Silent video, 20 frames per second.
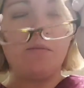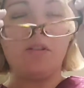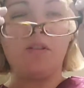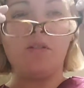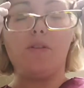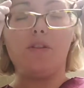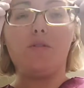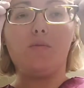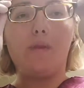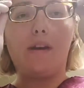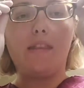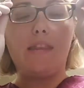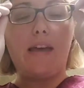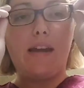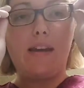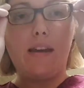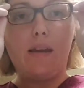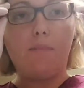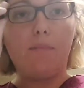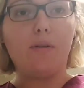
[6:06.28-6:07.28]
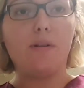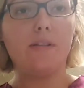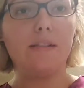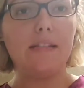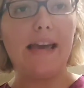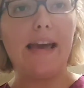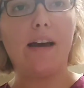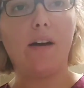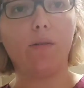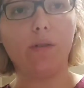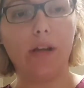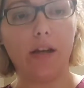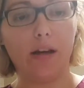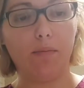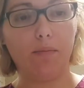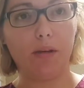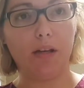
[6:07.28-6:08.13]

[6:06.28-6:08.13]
just going to write that number down